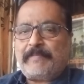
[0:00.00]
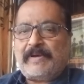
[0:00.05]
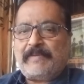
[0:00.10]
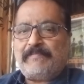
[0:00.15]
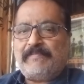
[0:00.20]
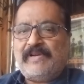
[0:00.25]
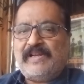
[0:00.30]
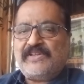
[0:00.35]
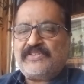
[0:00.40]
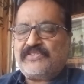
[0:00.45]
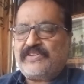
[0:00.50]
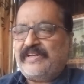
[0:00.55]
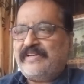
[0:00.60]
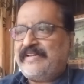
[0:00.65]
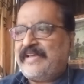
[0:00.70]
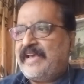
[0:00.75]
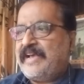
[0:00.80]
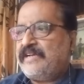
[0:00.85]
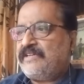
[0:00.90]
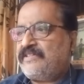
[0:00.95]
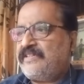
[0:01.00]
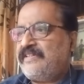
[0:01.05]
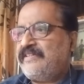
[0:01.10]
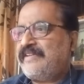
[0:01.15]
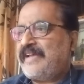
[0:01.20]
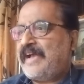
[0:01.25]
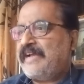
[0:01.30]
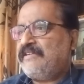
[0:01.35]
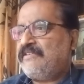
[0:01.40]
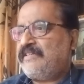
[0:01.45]
published in
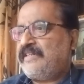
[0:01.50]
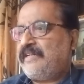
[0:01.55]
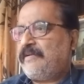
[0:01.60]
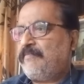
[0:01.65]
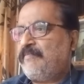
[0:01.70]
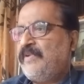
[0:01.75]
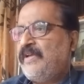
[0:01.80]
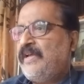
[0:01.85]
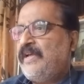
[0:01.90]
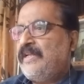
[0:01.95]
1819.